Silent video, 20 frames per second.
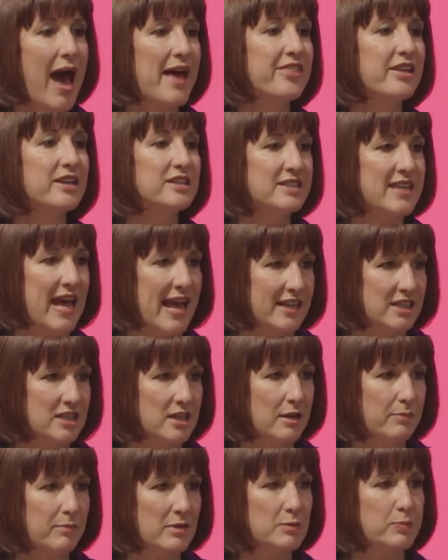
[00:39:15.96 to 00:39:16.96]
and that
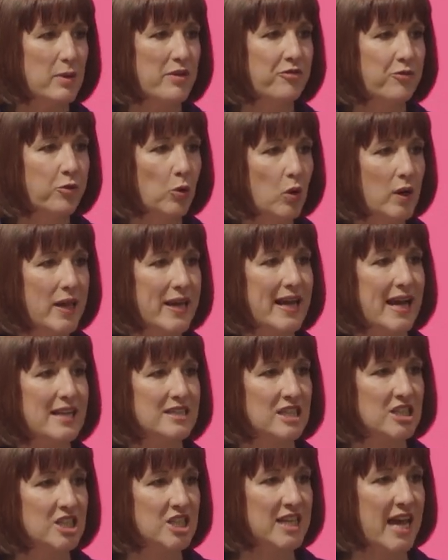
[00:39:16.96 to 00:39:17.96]
debt must be falling
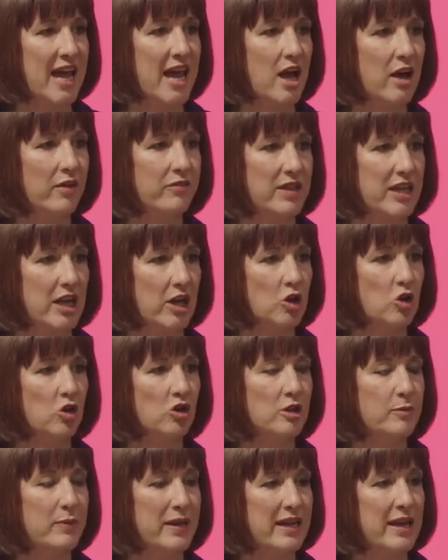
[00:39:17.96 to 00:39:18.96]
as a share of the
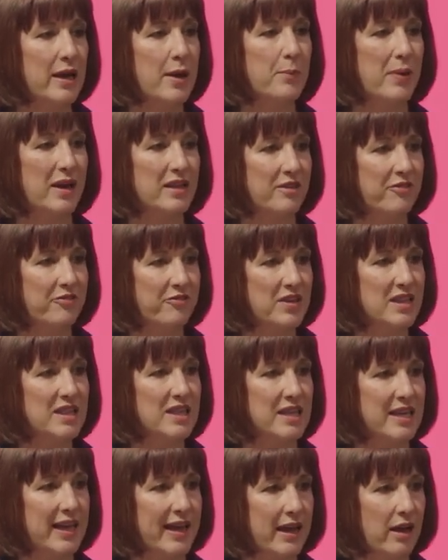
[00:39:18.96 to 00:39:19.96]
economy by the
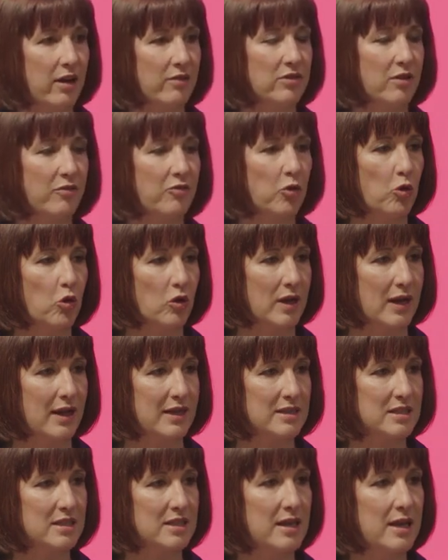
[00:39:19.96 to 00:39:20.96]
fifth year of the
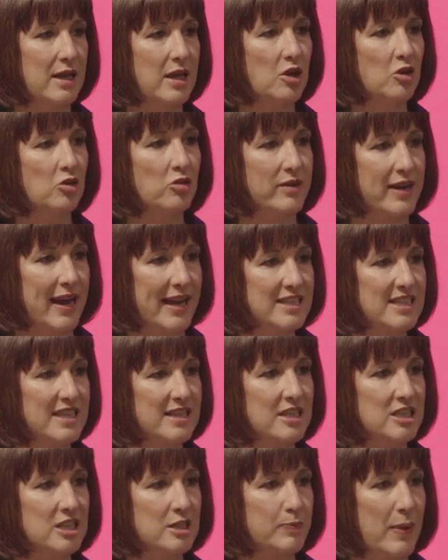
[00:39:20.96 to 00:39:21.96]
forecast,
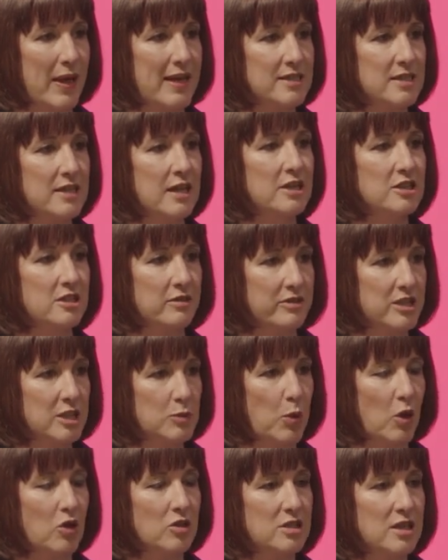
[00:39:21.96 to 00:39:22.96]
creating the space to
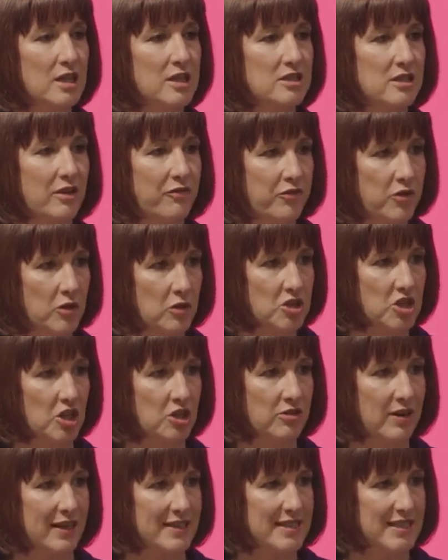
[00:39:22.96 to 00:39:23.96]
respond to
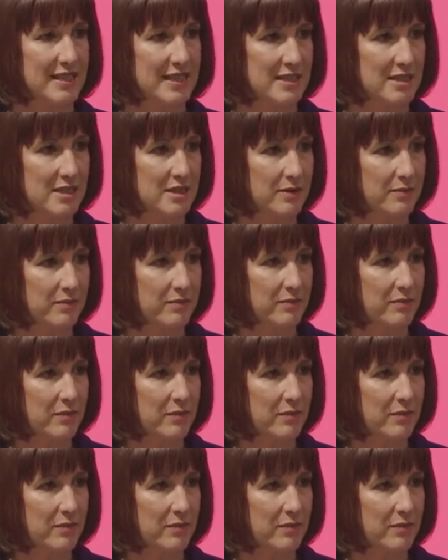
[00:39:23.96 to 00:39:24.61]
future crises.